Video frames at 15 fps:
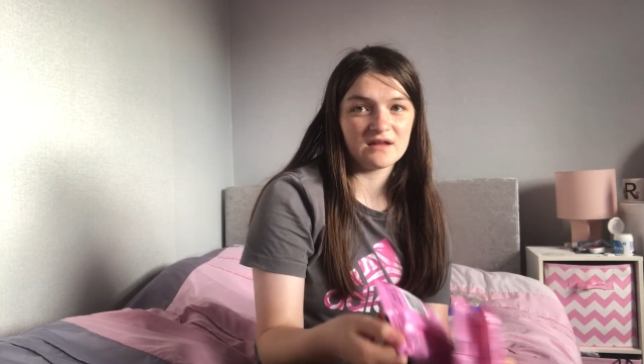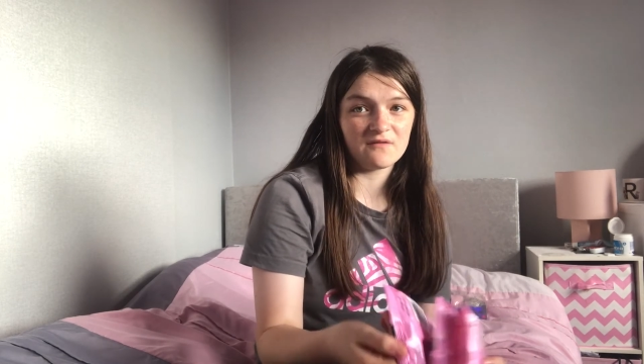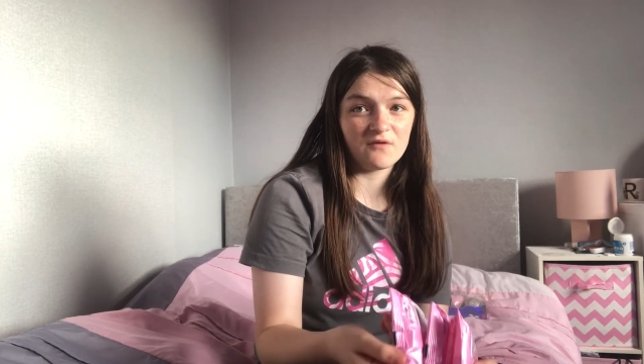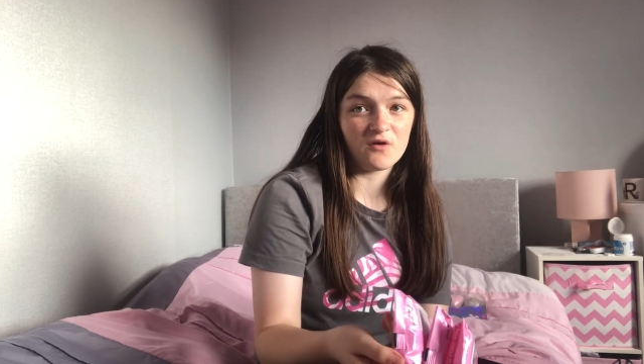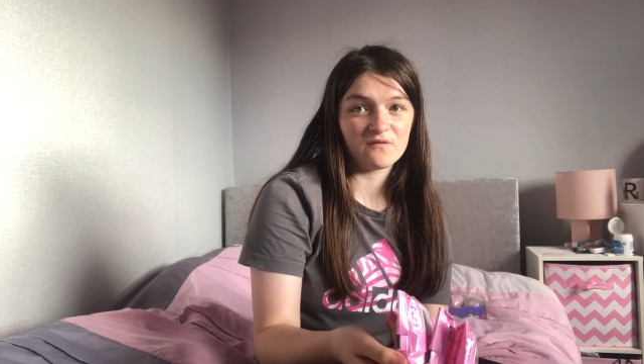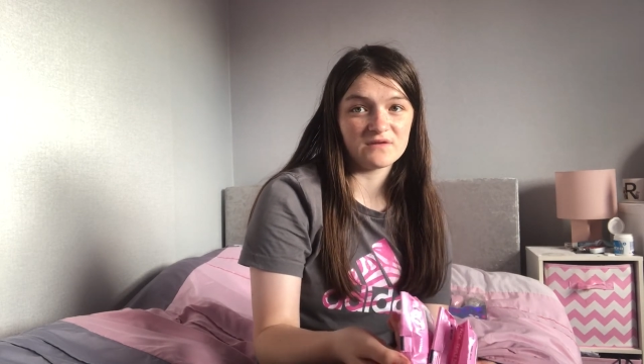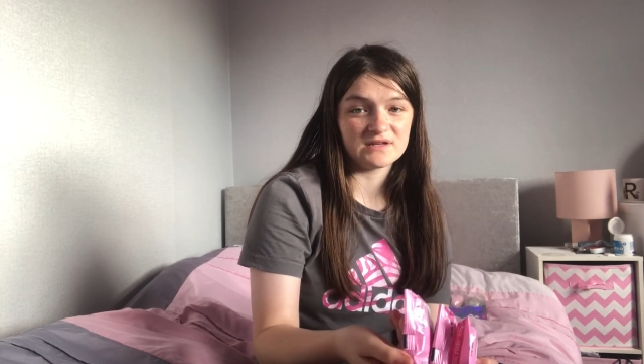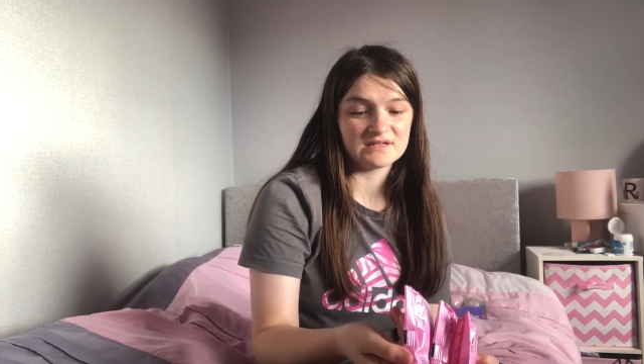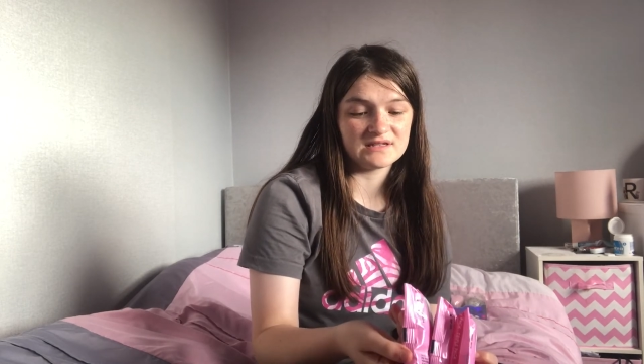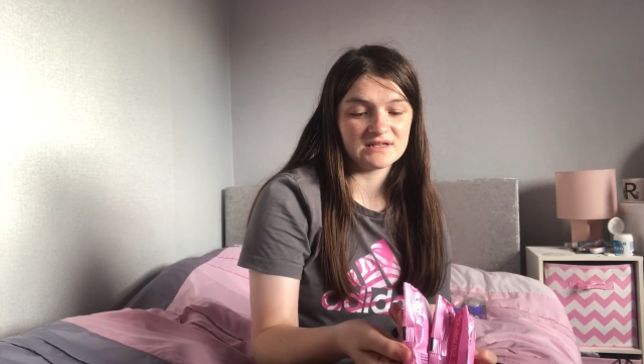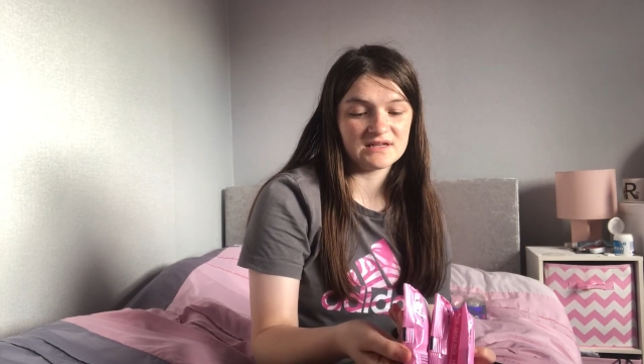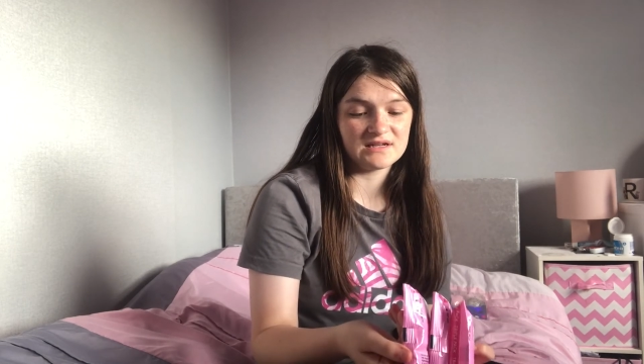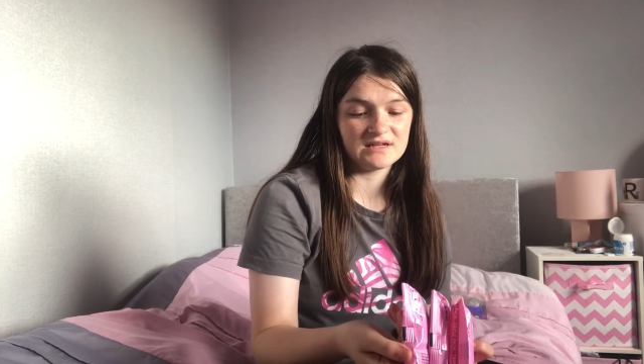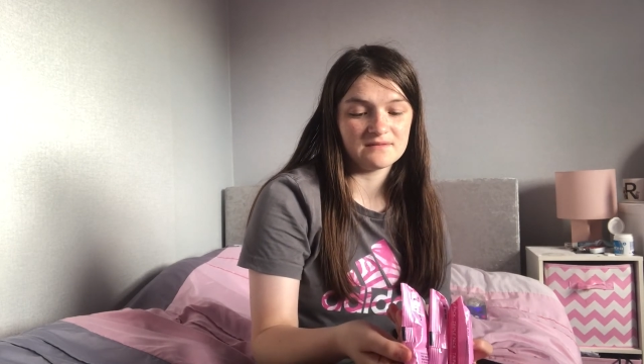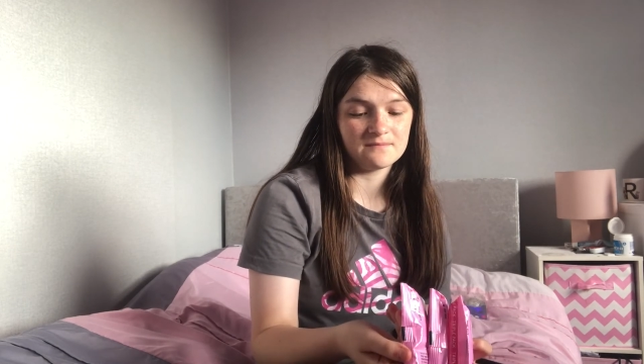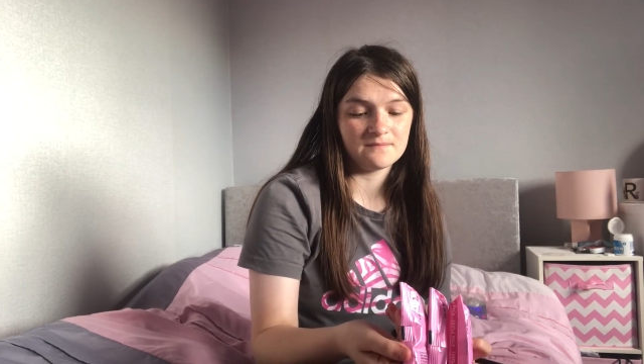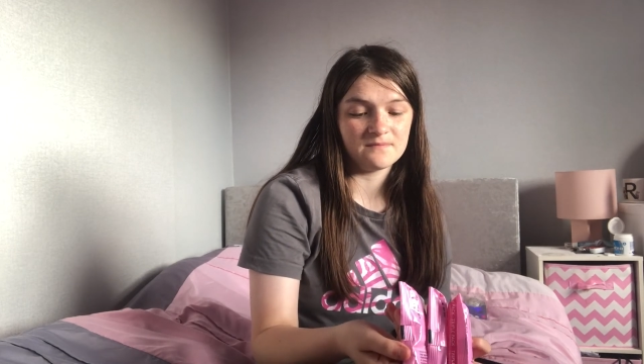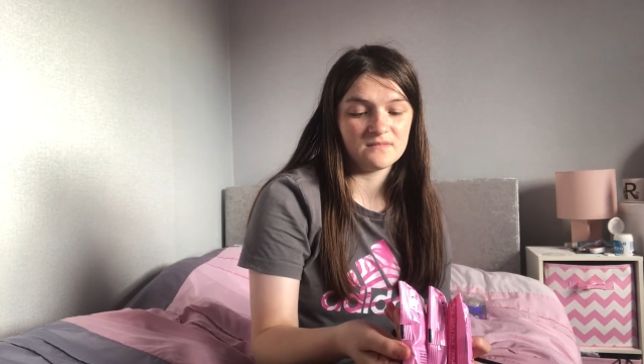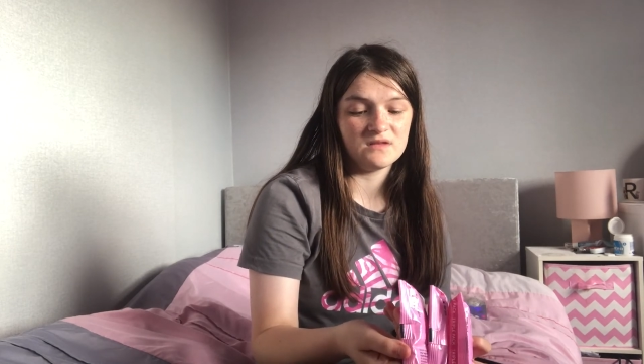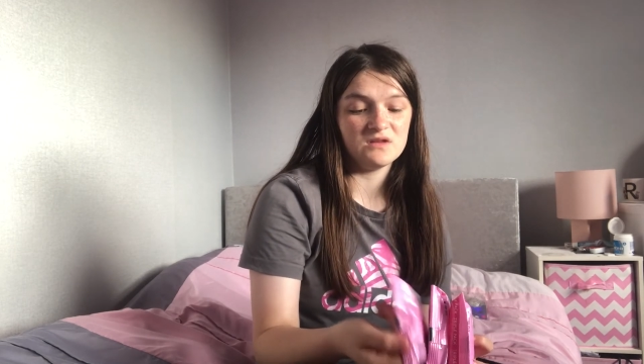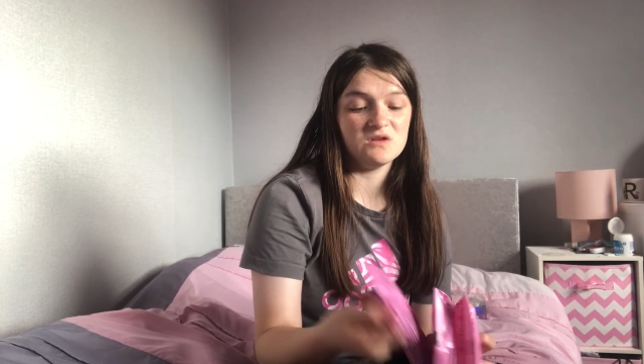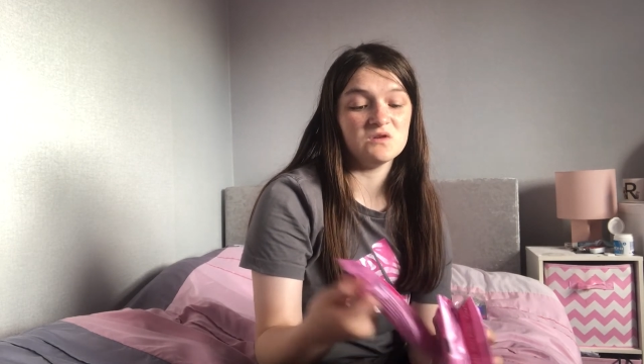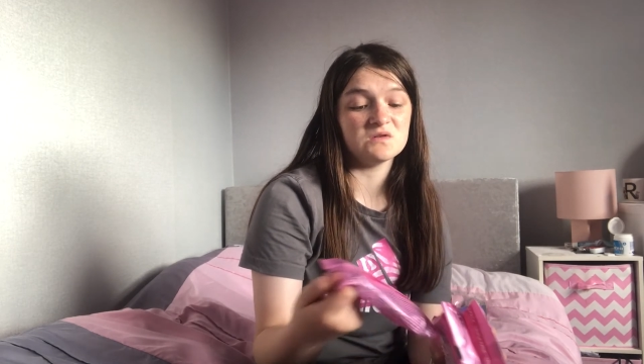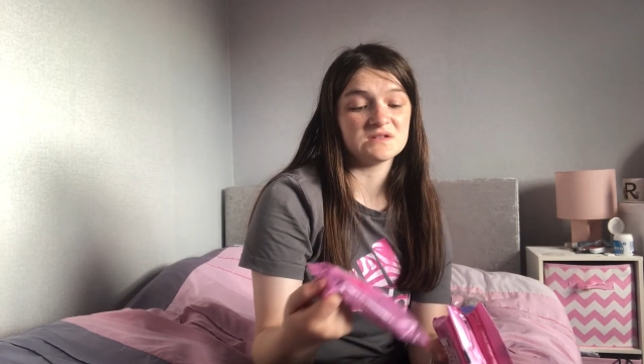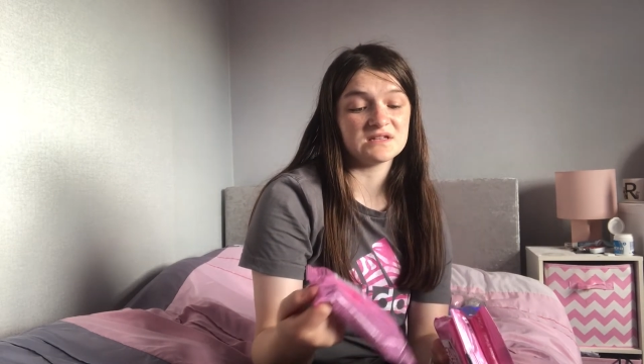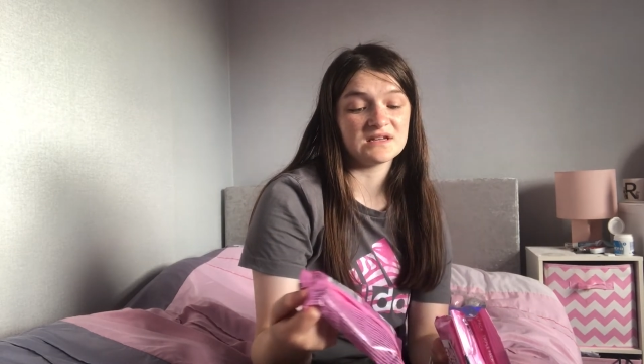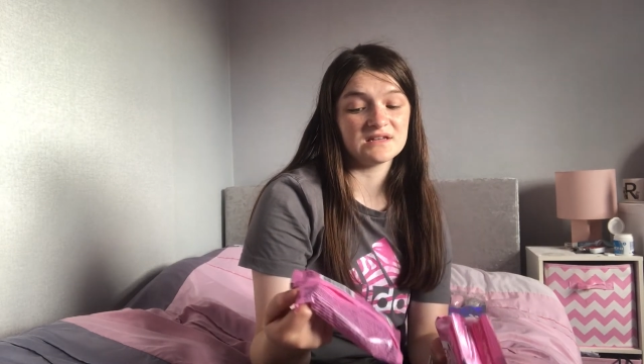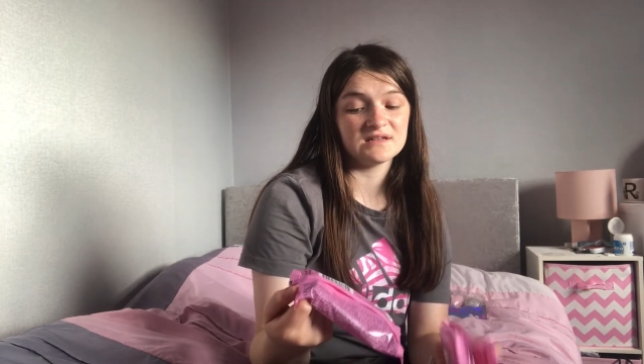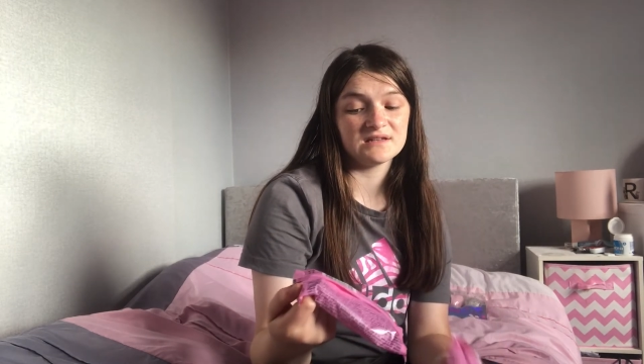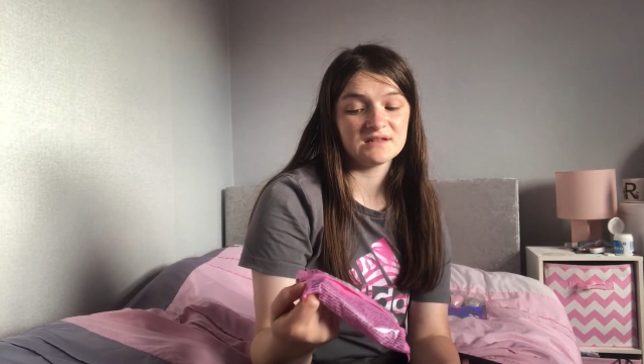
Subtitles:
I've obviously used it.